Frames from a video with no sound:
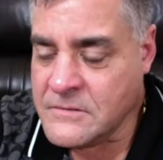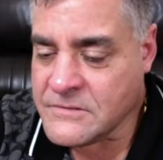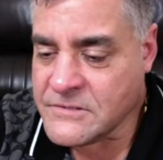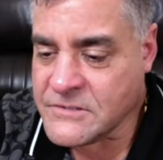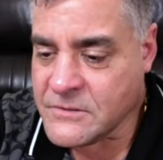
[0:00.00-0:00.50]

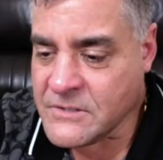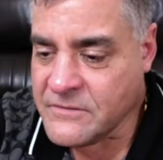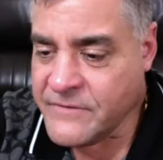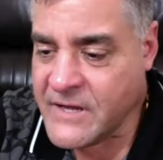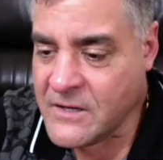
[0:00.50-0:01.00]
Stuart
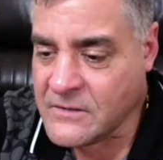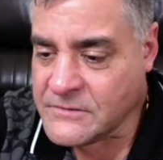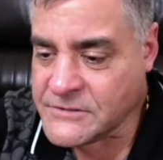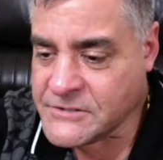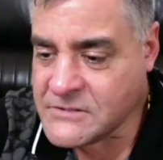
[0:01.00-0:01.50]
Lavelle,
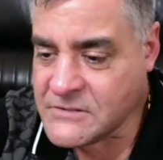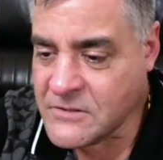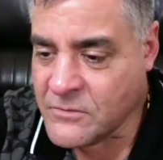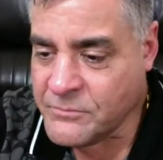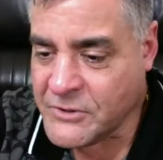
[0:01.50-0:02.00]
shh,
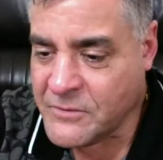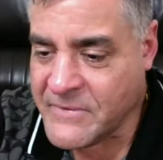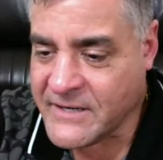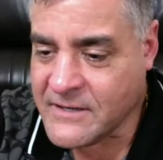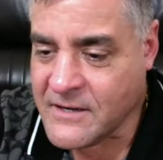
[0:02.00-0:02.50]
don't blow
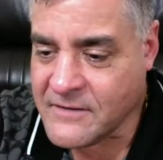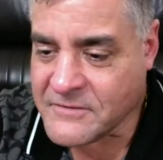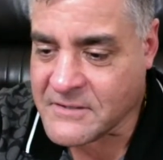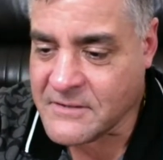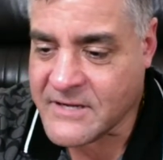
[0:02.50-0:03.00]
my
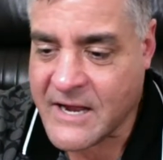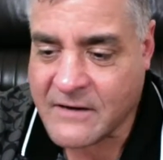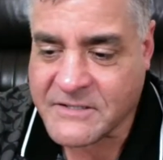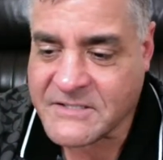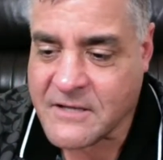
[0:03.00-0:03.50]
cover. Okay, I
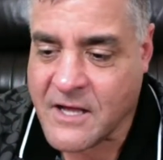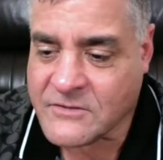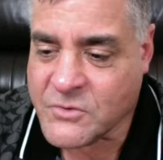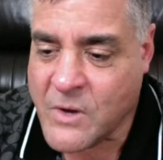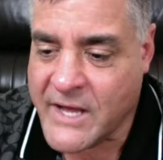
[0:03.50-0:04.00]
already saw it
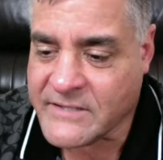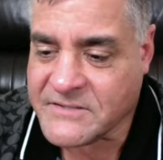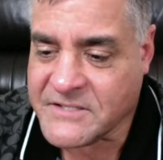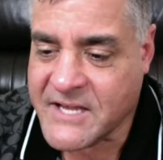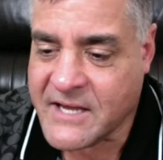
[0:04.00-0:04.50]

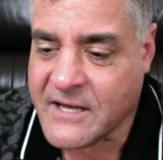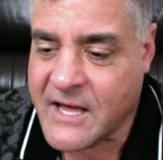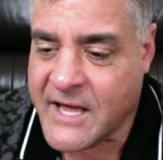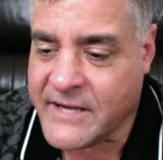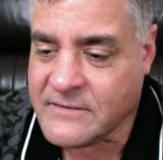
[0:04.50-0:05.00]
twice. Can't
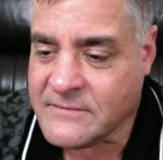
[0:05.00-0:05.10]
hide.